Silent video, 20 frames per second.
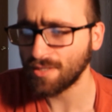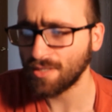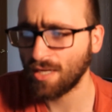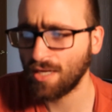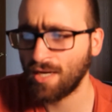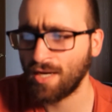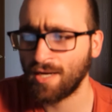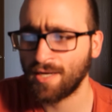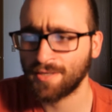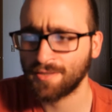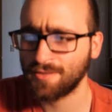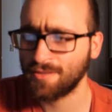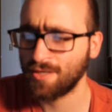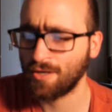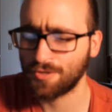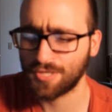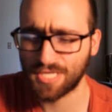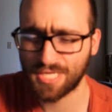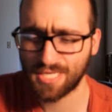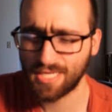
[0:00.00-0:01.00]
uh, you
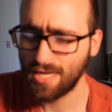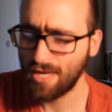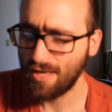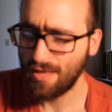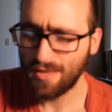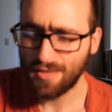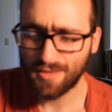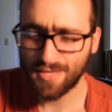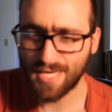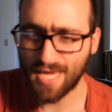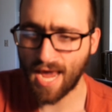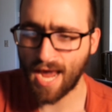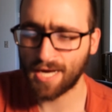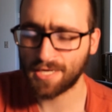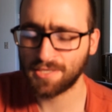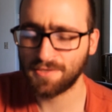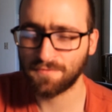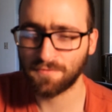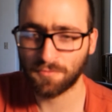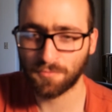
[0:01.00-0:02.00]
know, just the
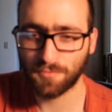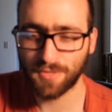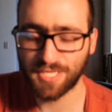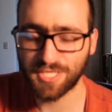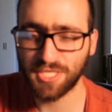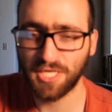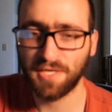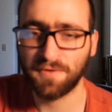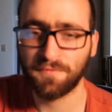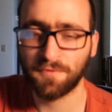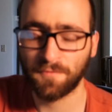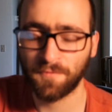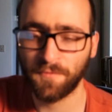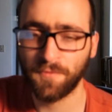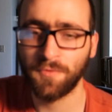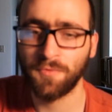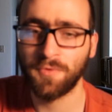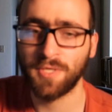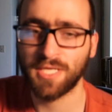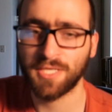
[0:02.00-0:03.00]
act of reaching for
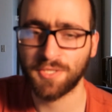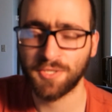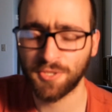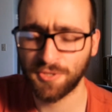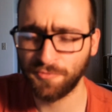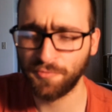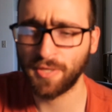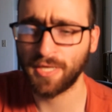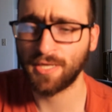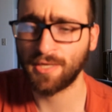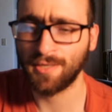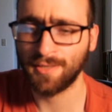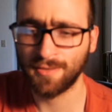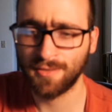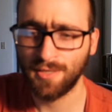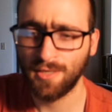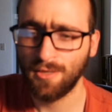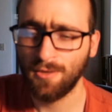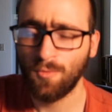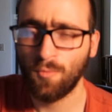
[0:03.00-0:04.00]
food and
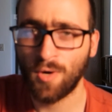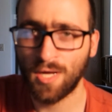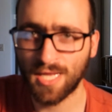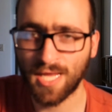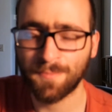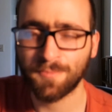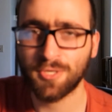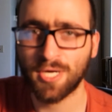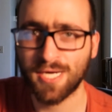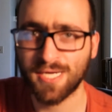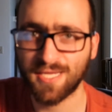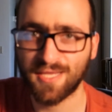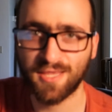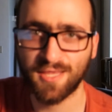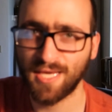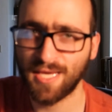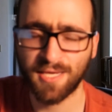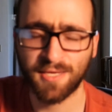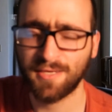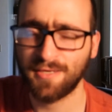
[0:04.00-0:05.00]
chewing while I'm trying to
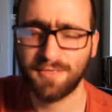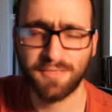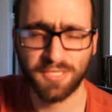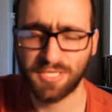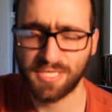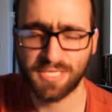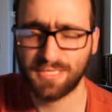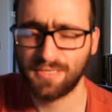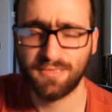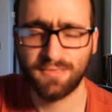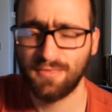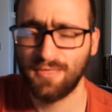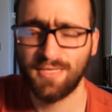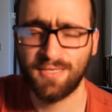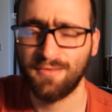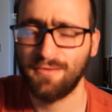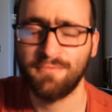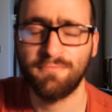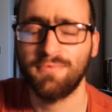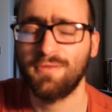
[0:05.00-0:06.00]
think just
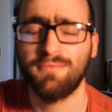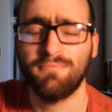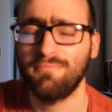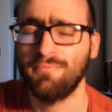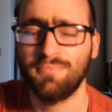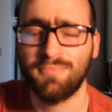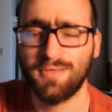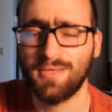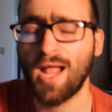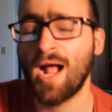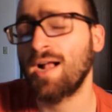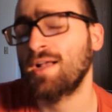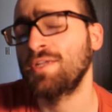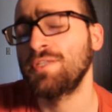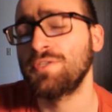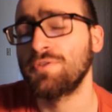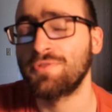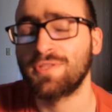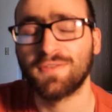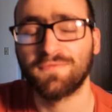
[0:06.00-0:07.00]
it's uh, not
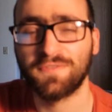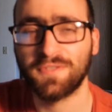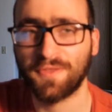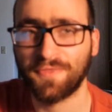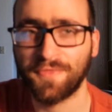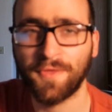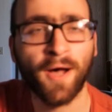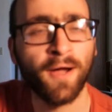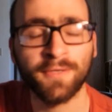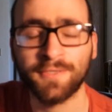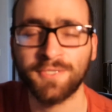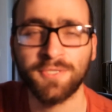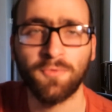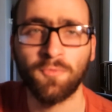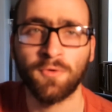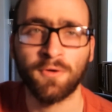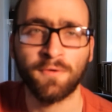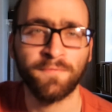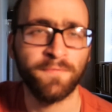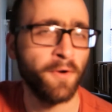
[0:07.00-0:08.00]
conducive to thought
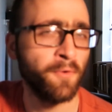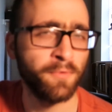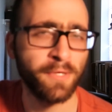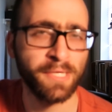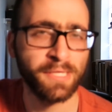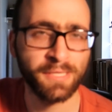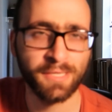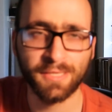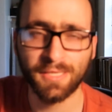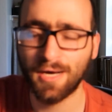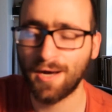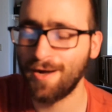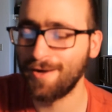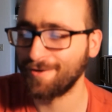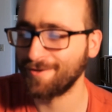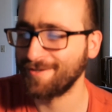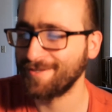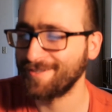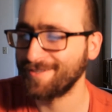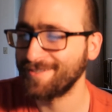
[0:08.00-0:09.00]
or focus
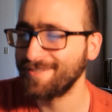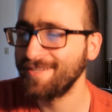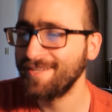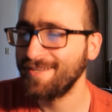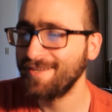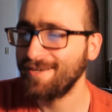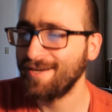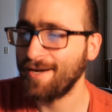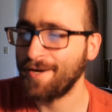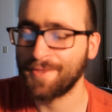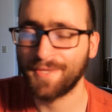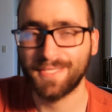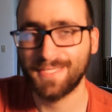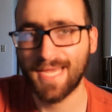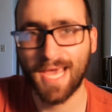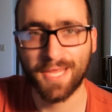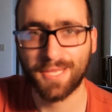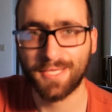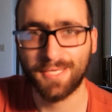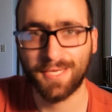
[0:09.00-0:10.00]
on uh, on the
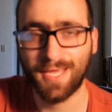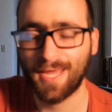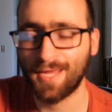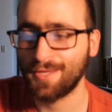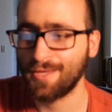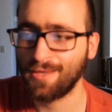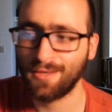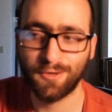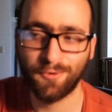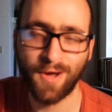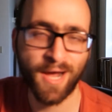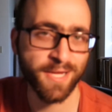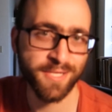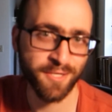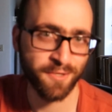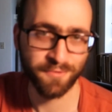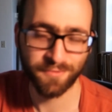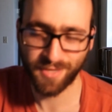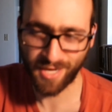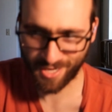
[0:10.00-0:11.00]
task at hand. So I
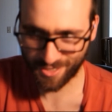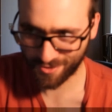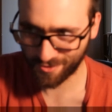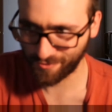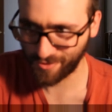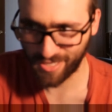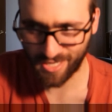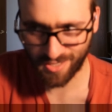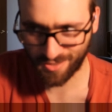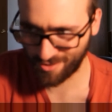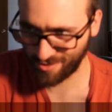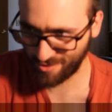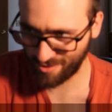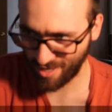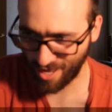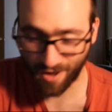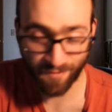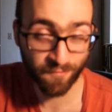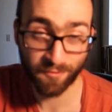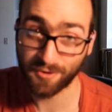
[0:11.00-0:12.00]
don't I don't
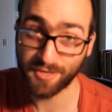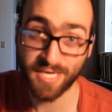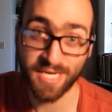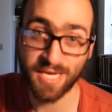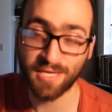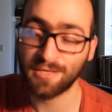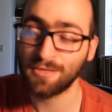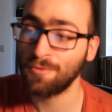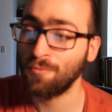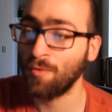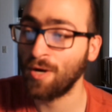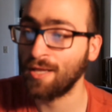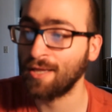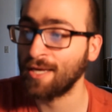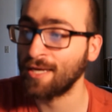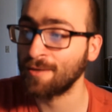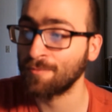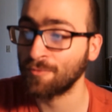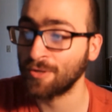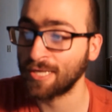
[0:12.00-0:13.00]
ever eat while
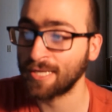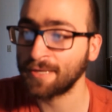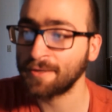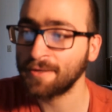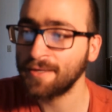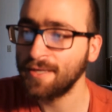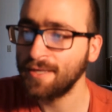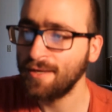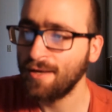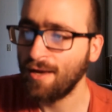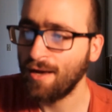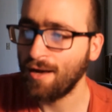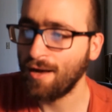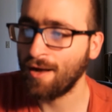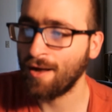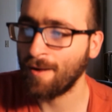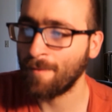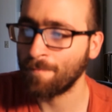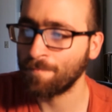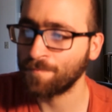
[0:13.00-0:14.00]
I am reading,
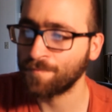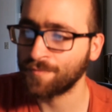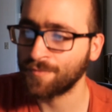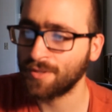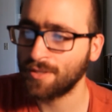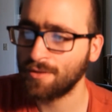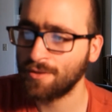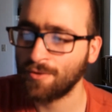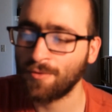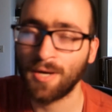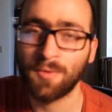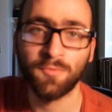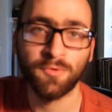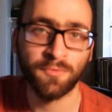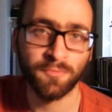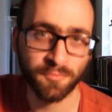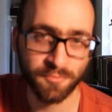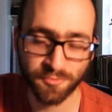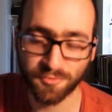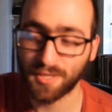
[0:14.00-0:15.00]
um, though I
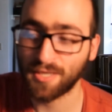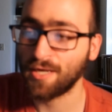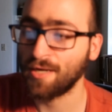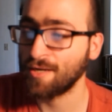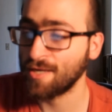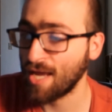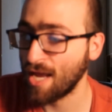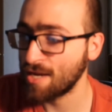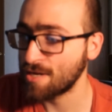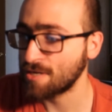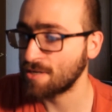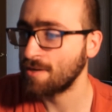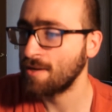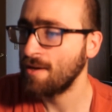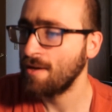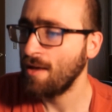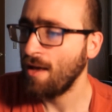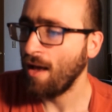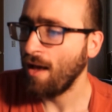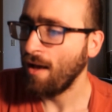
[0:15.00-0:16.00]
will drink on occasion.
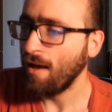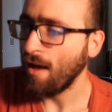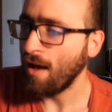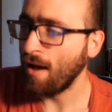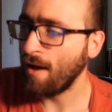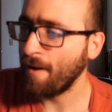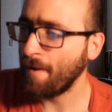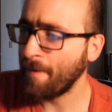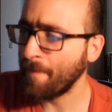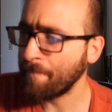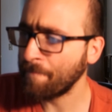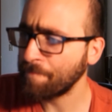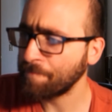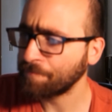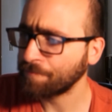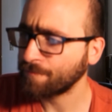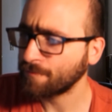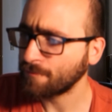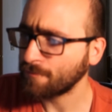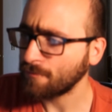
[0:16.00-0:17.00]

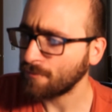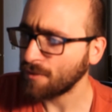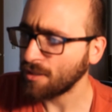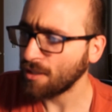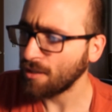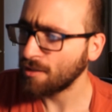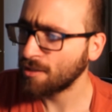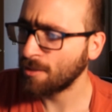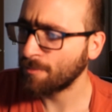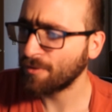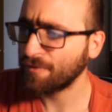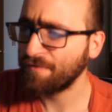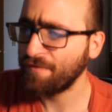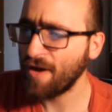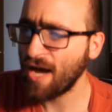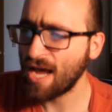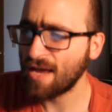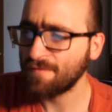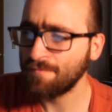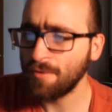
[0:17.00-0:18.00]
Um, Number
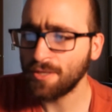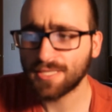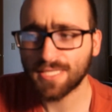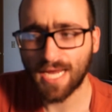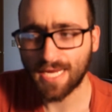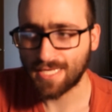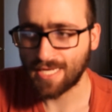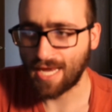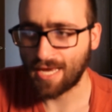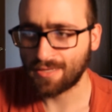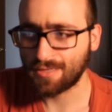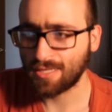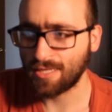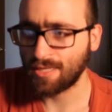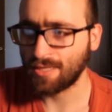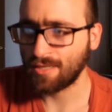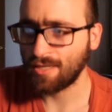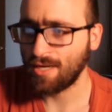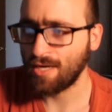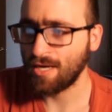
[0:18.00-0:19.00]
five,
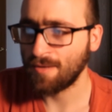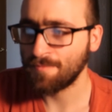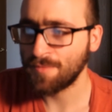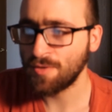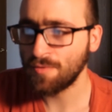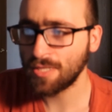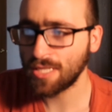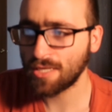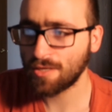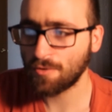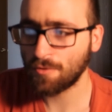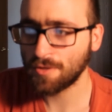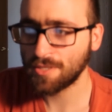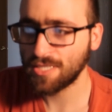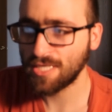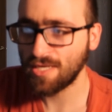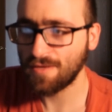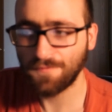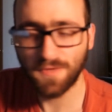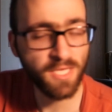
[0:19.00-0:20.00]
multitasking. Uh, music or
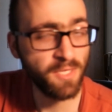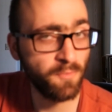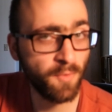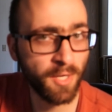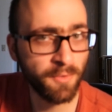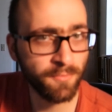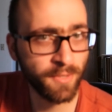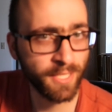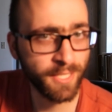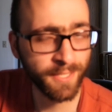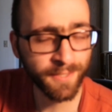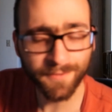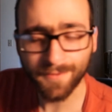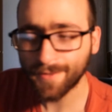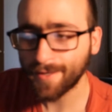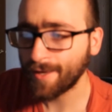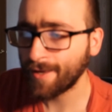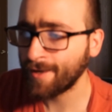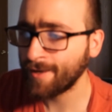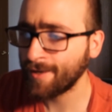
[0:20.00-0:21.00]
TV while
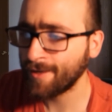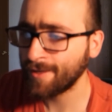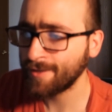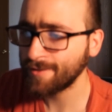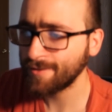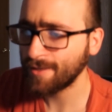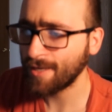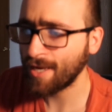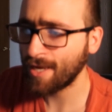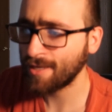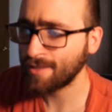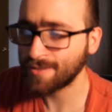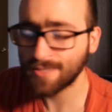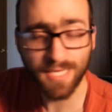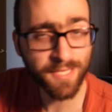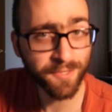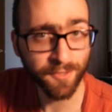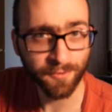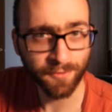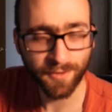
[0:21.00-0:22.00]
reading? Uh, uh,
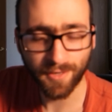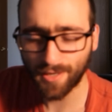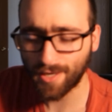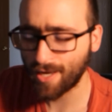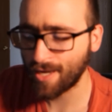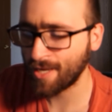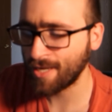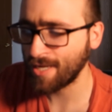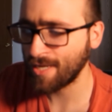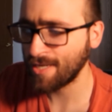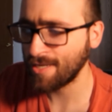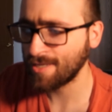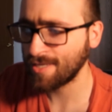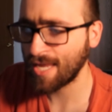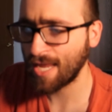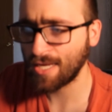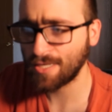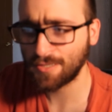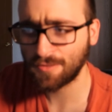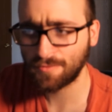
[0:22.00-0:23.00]
neither. I
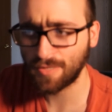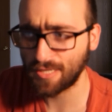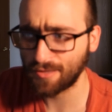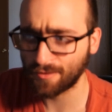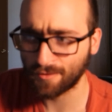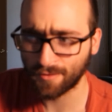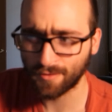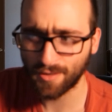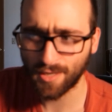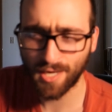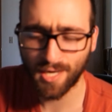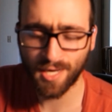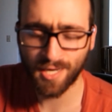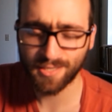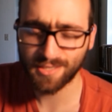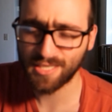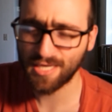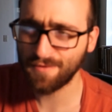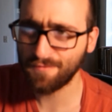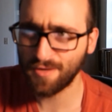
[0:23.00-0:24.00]
can't do either.
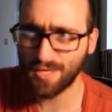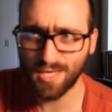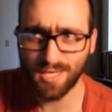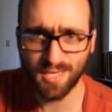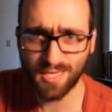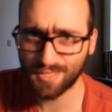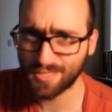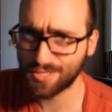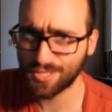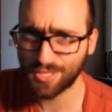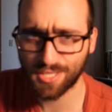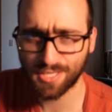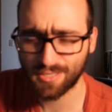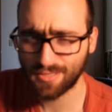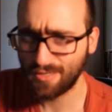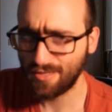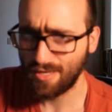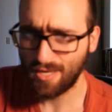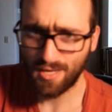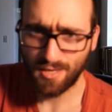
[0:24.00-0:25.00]
Uh, TV, it's
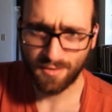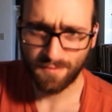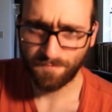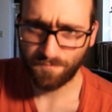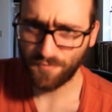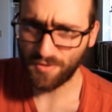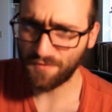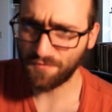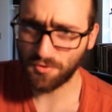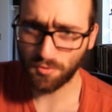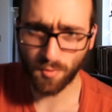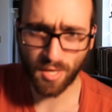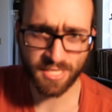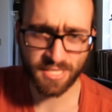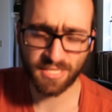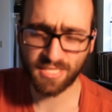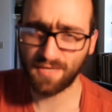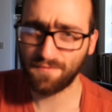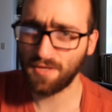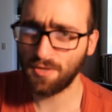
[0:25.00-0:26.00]
just, if you're
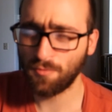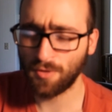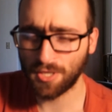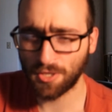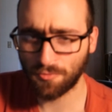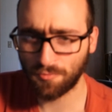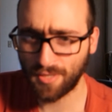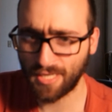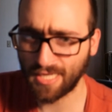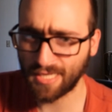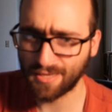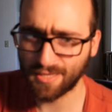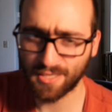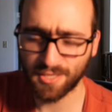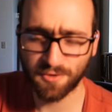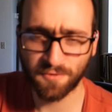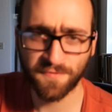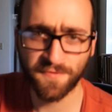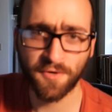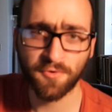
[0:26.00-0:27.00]
watching TV while you're reading,
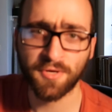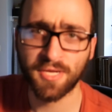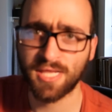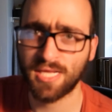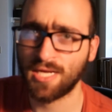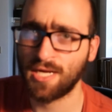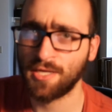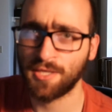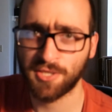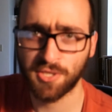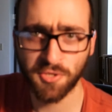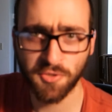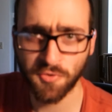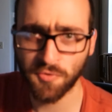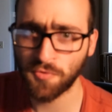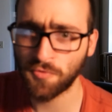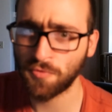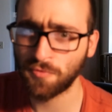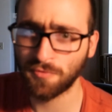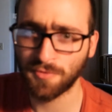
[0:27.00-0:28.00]
then you're focusing on
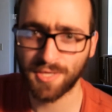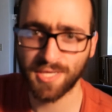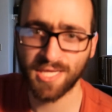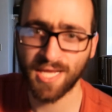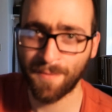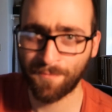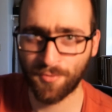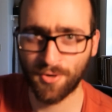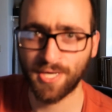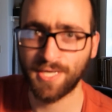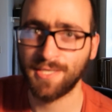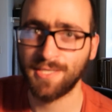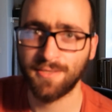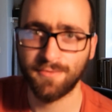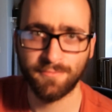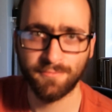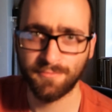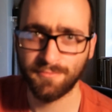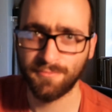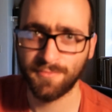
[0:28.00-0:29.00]
two
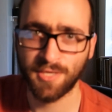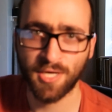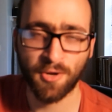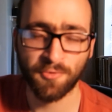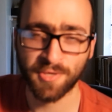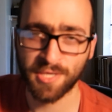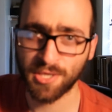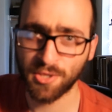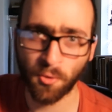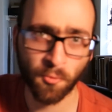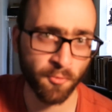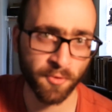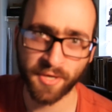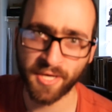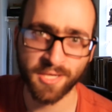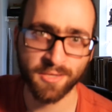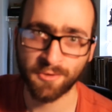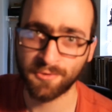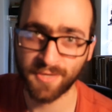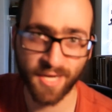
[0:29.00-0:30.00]
separate, you know,
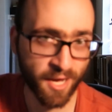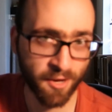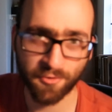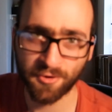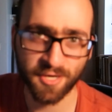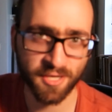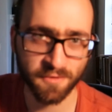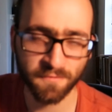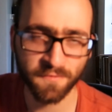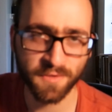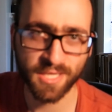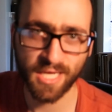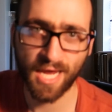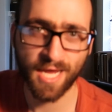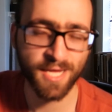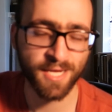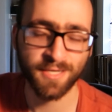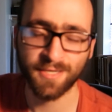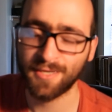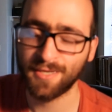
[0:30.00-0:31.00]
stories or narratives,
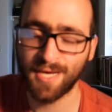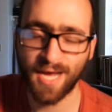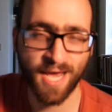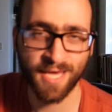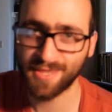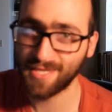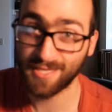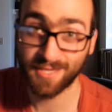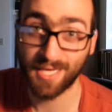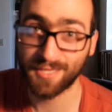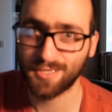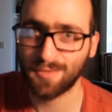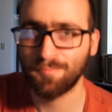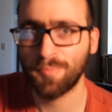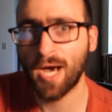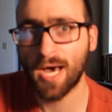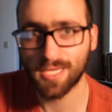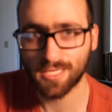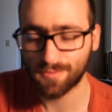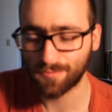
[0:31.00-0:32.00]
and uh, I think that's
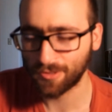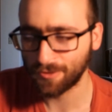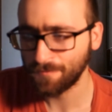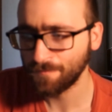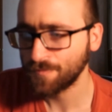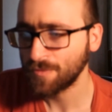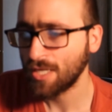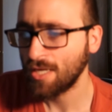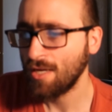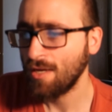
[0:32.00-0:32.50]
impossible.